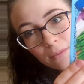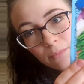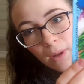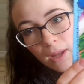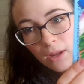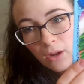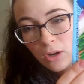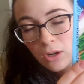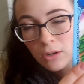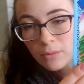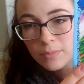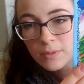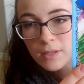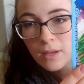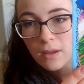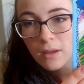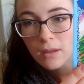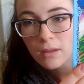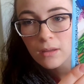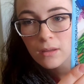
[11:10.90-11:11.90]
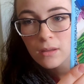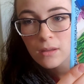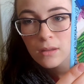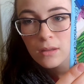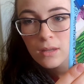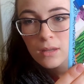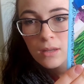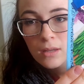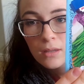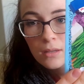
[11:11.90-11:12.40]
my herbs, huh?
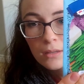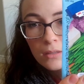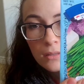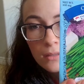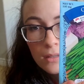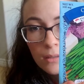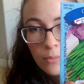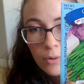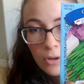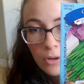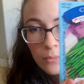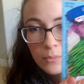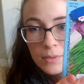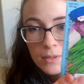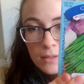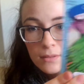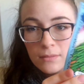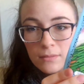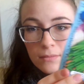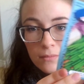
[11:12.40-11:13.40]
Some herbs,